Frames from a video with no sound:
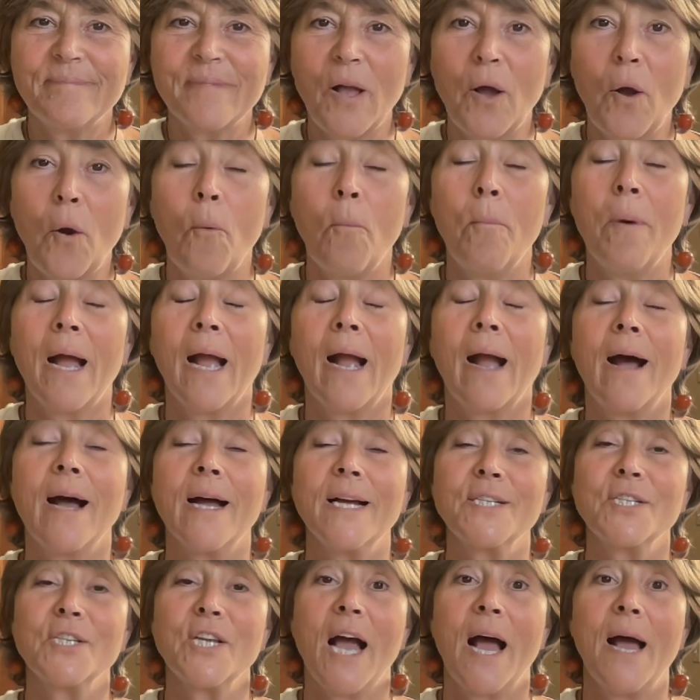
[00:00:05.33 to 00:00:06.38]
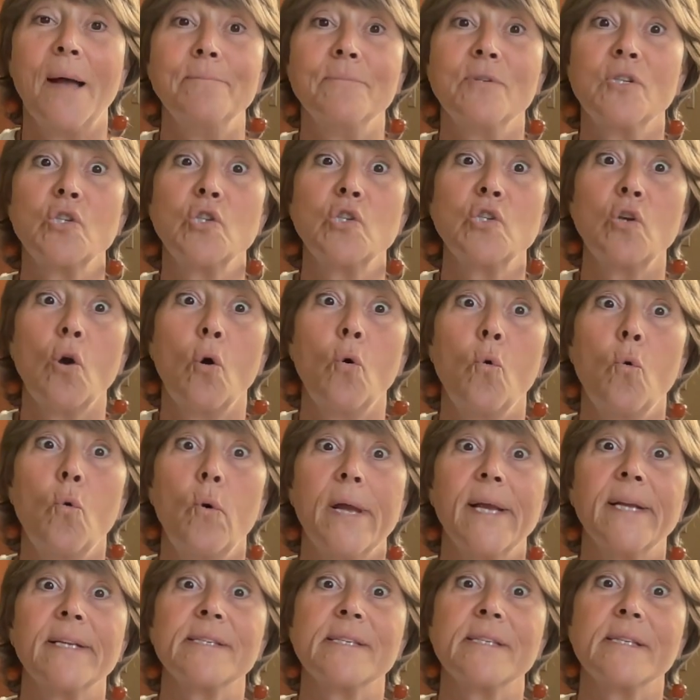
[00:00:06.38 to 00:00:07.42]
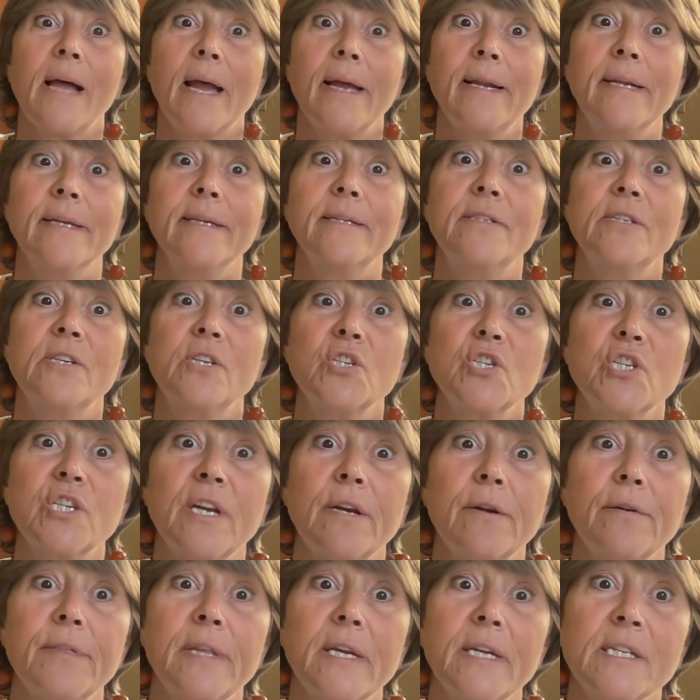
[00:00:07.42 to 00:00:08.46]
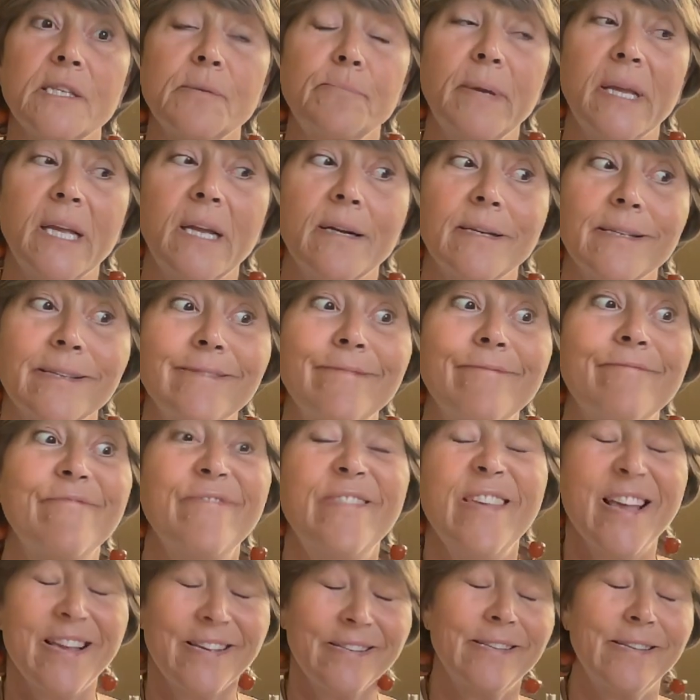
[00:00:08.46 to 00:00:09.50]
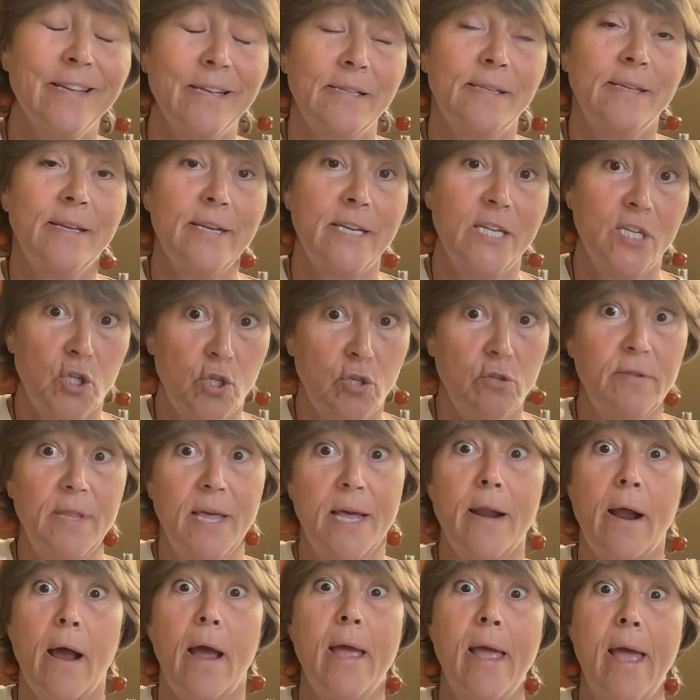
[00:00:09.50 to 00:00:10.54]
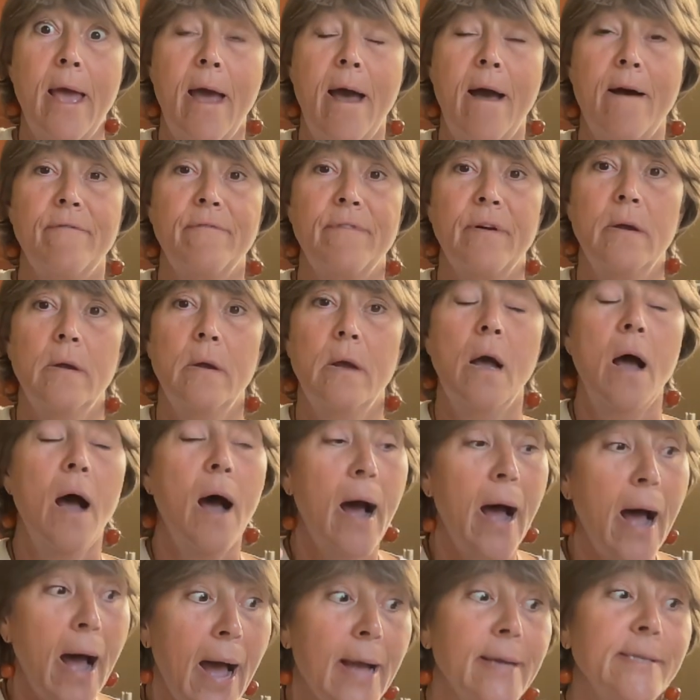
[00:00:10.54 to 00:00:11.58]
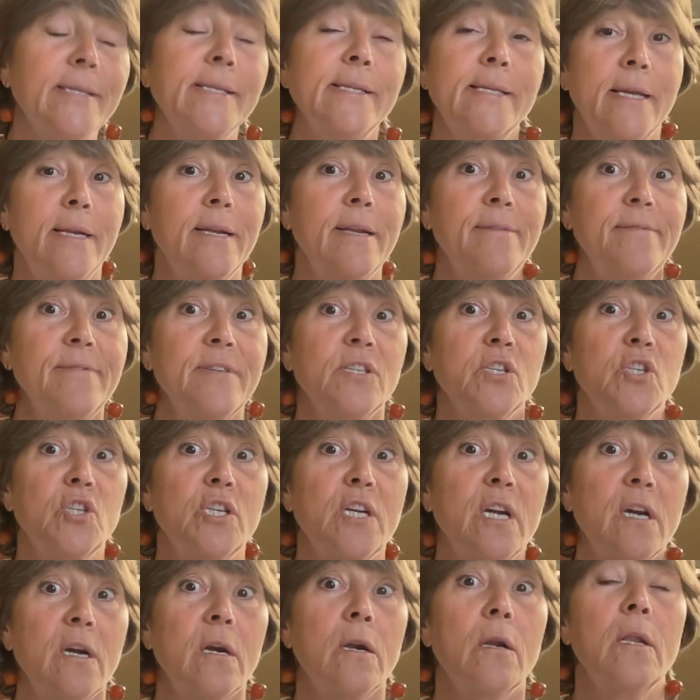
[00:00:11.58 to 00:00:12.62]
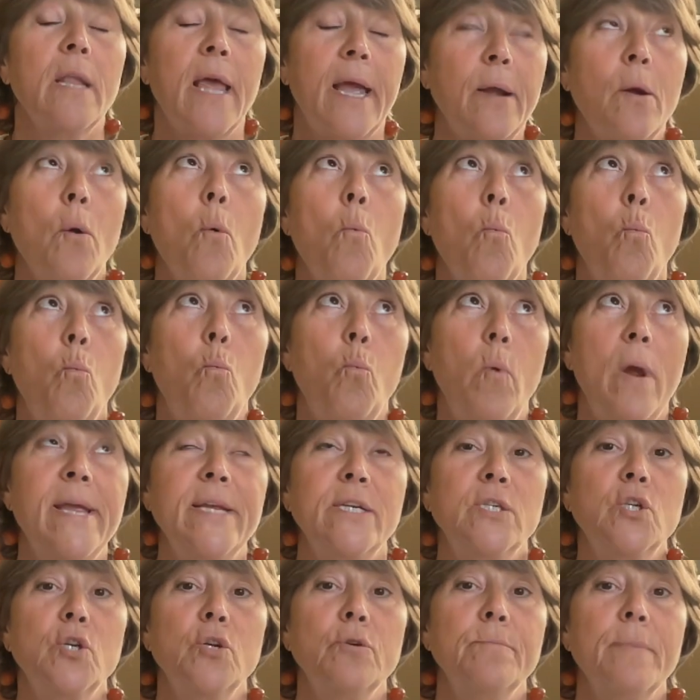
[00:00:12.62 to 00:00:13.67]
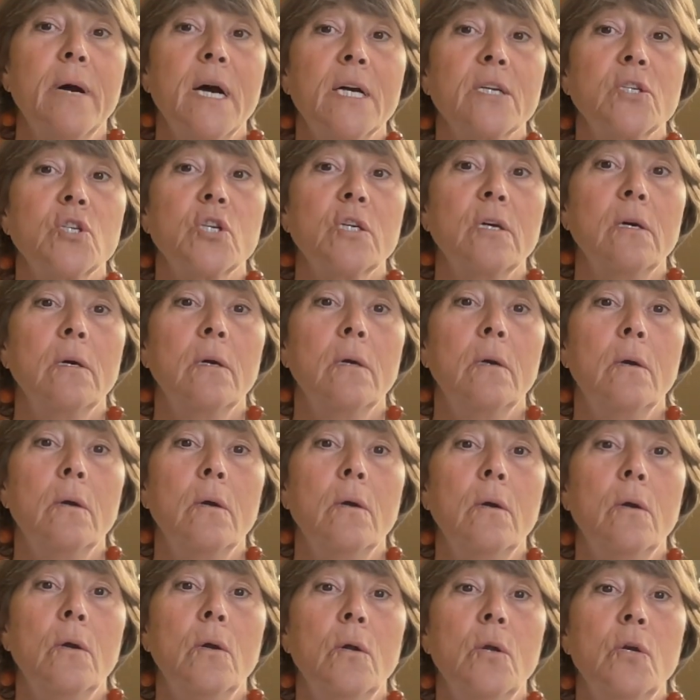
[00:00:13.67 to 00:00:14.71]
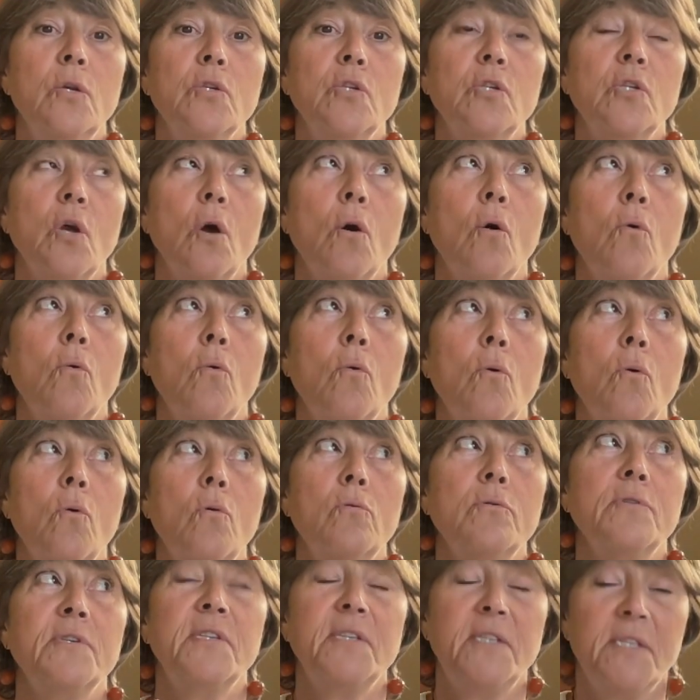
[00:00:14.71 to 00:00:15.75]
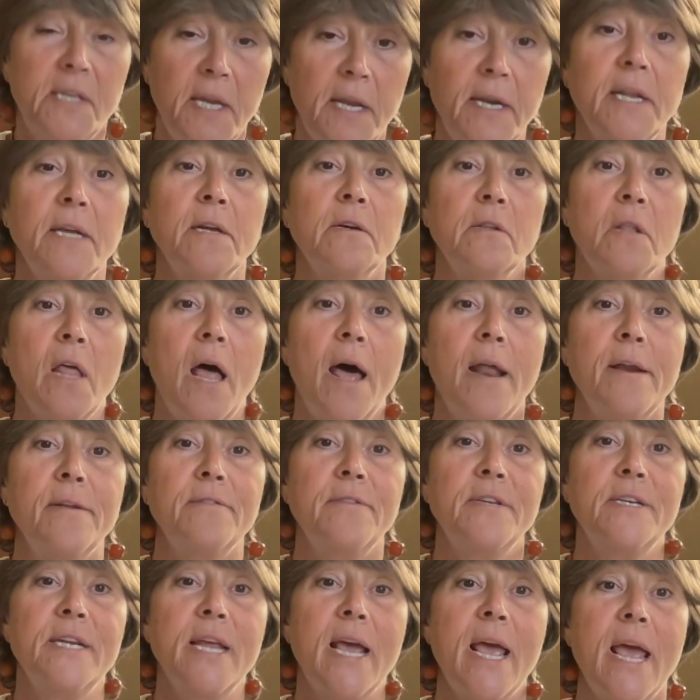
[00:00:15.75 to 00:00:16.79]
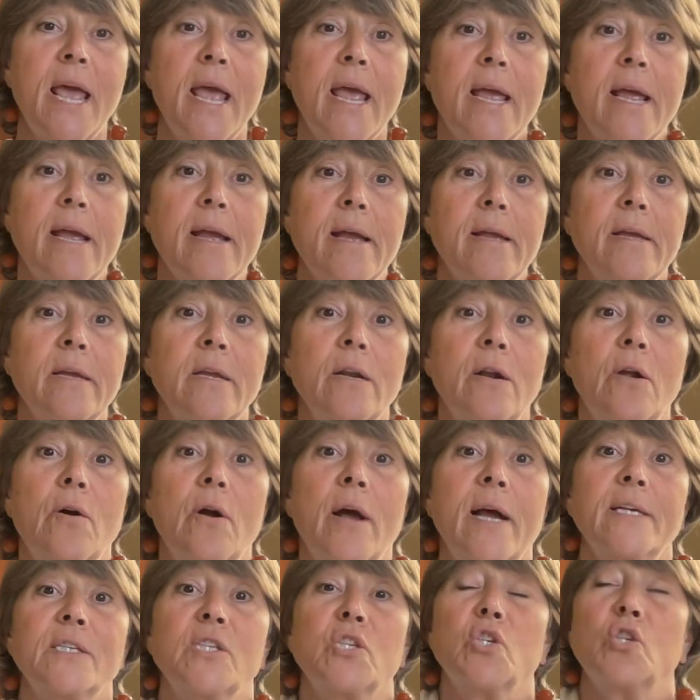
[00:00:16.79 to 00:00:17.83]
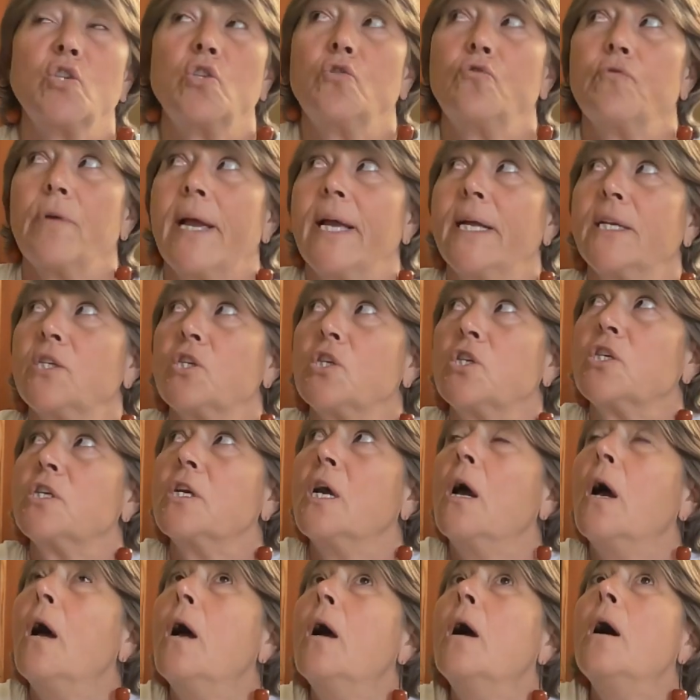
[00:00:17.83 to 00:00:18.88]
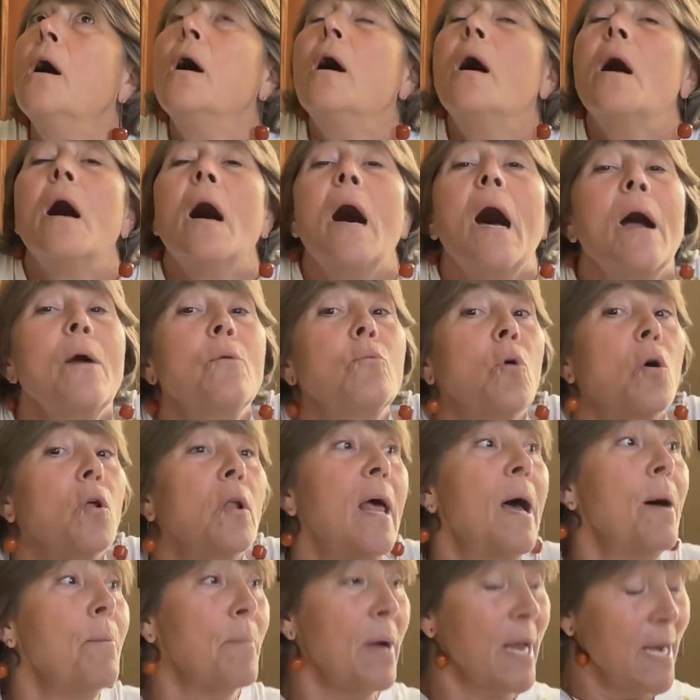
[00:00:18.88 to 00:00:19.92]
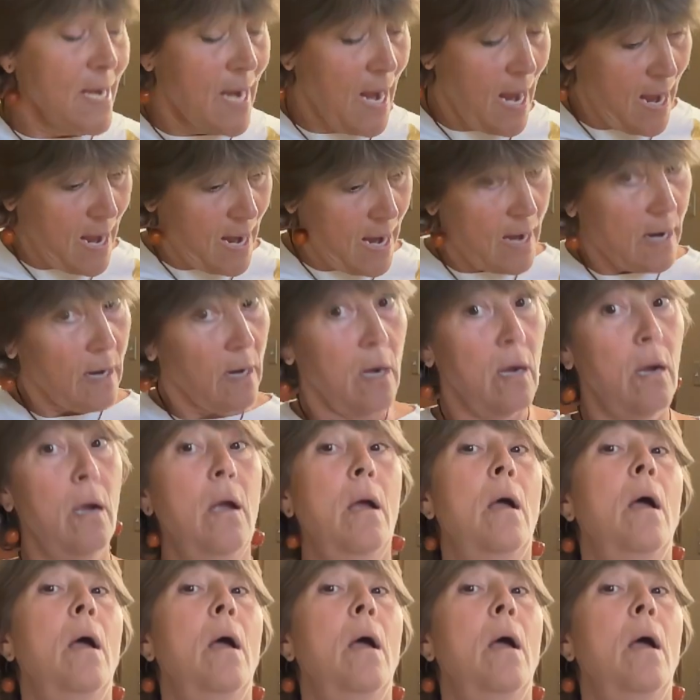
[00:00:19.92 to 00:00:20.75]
Oh my gosh, I'm so excited to share this because this is an issue that I have. I sit in this chair like way too much. So, sitting a lot of the day, I stretch, I roll out my neck,